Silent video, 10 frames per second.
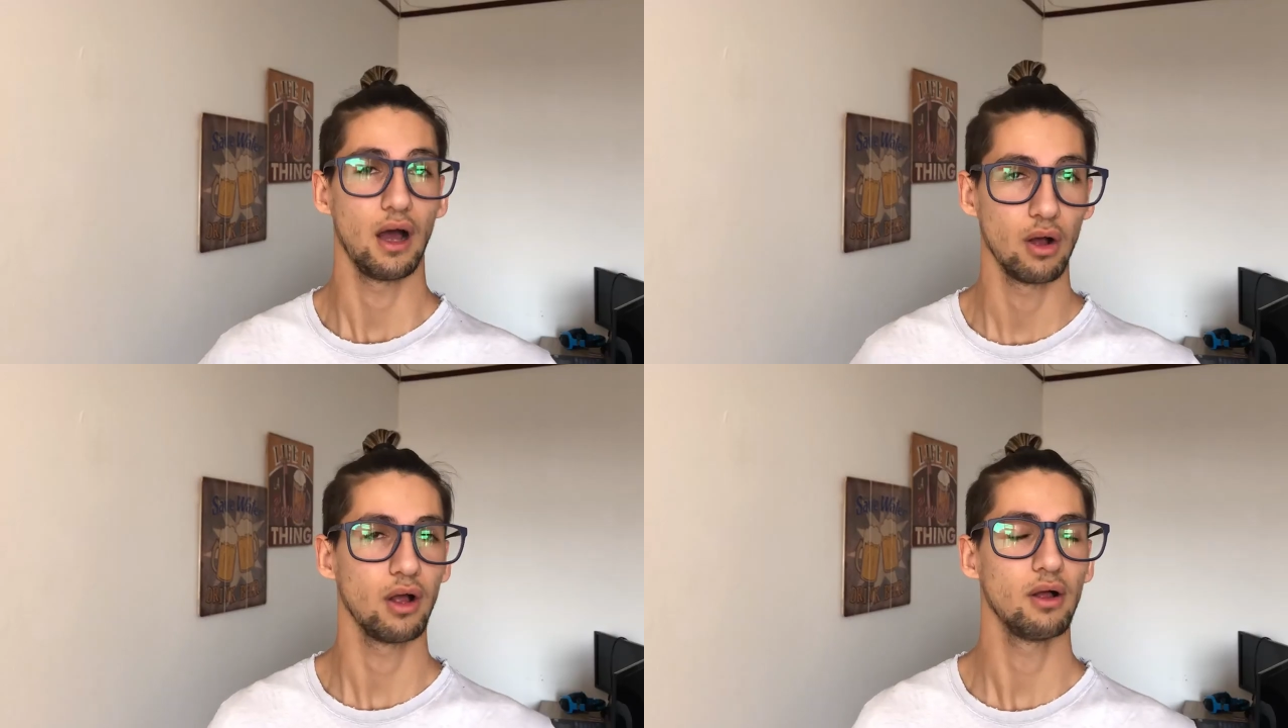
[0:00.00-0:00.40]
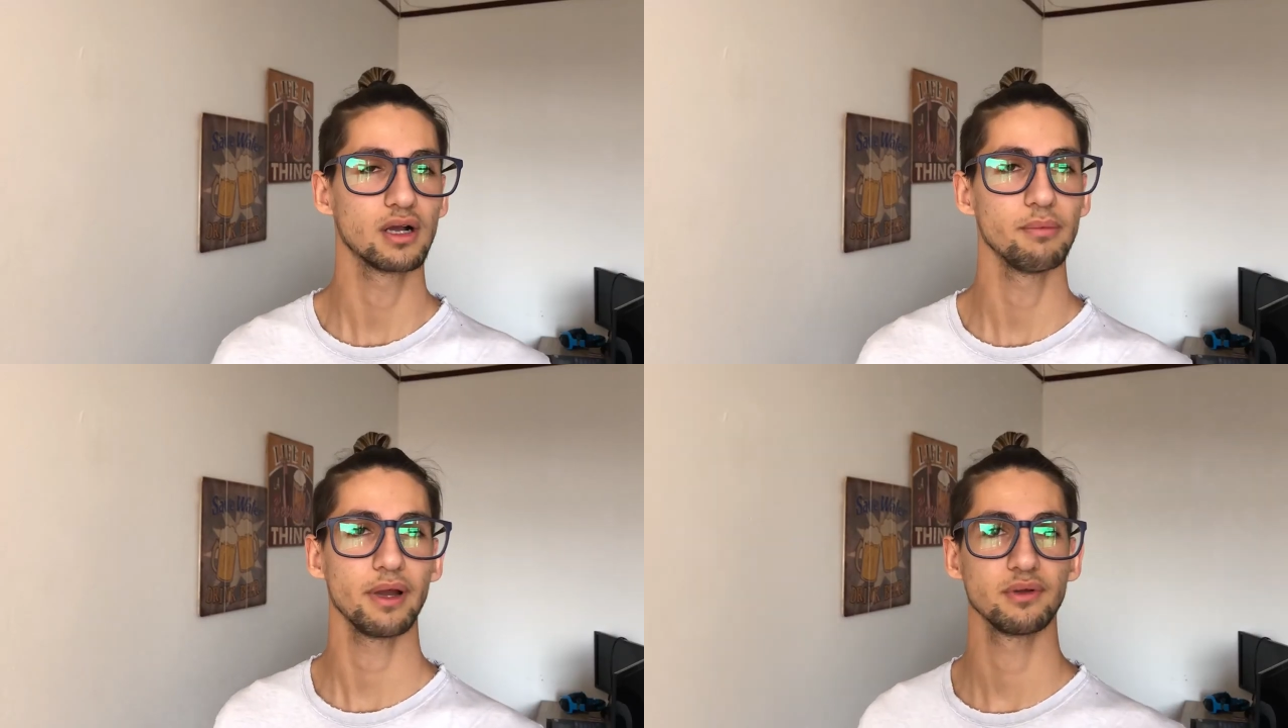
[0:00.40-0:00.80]
I'll
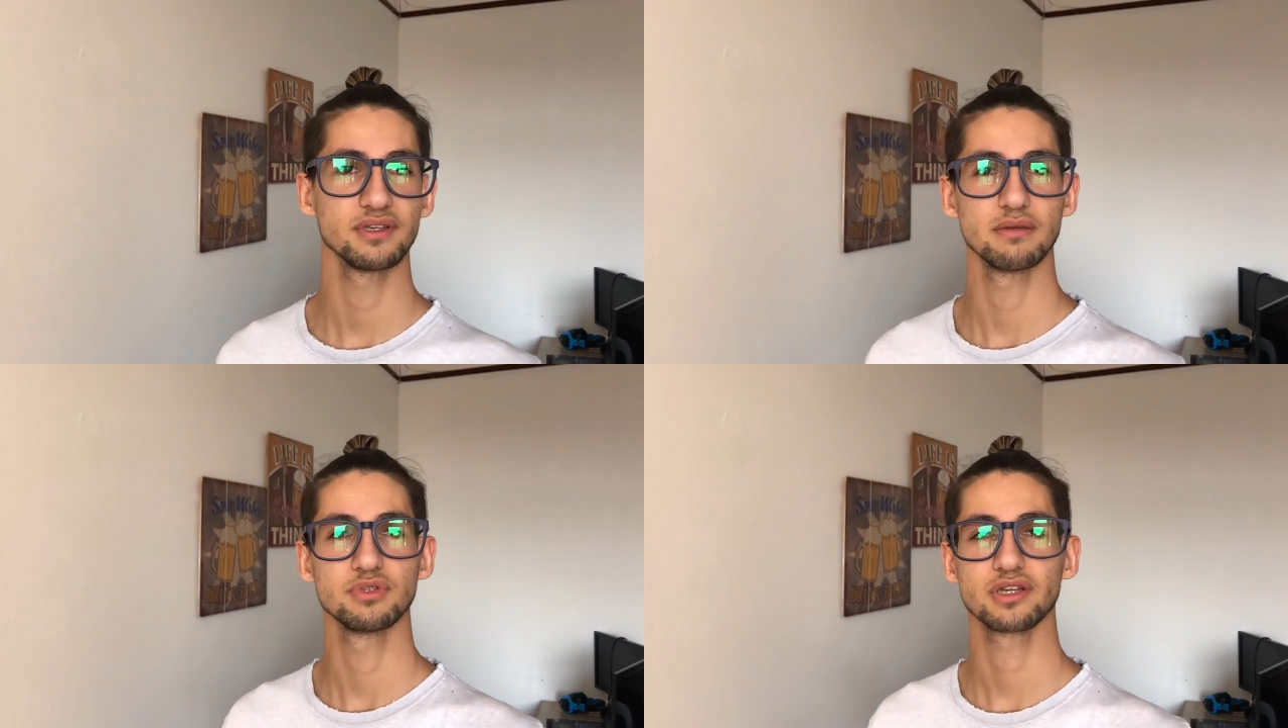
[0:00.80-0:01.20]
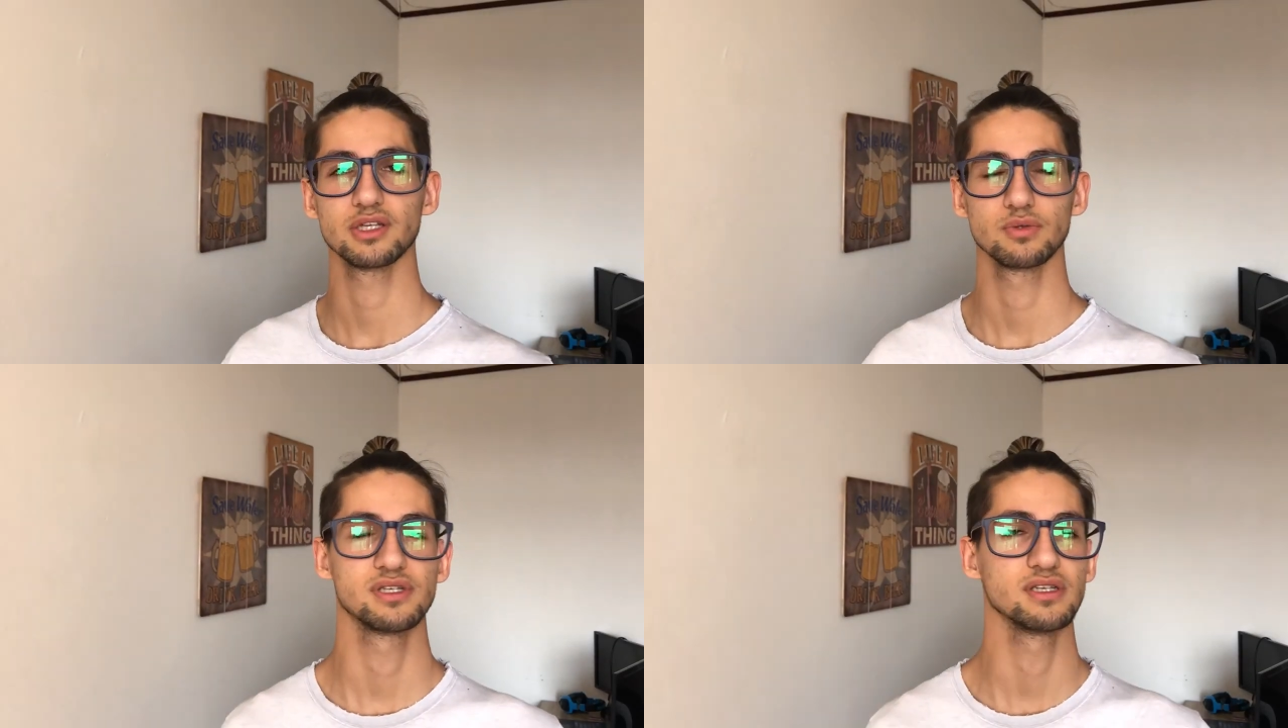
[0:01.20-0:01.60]
come back with the same
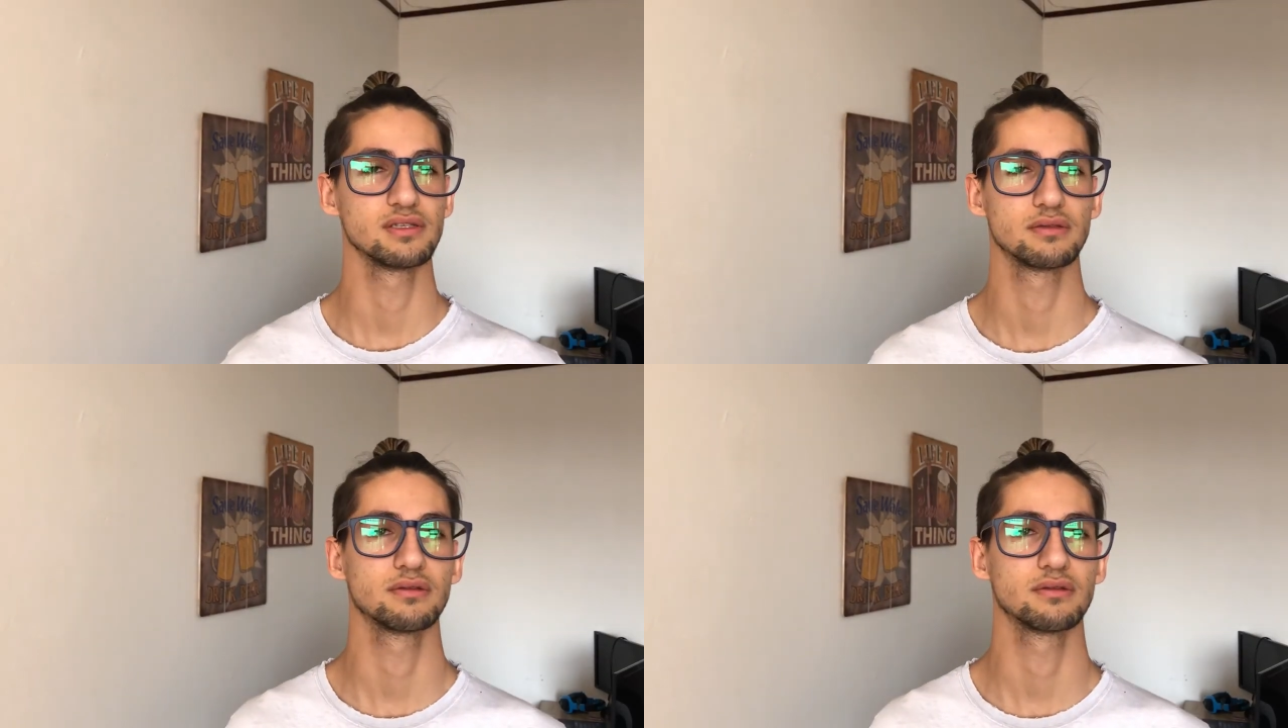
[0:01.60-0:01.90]
schedule, which is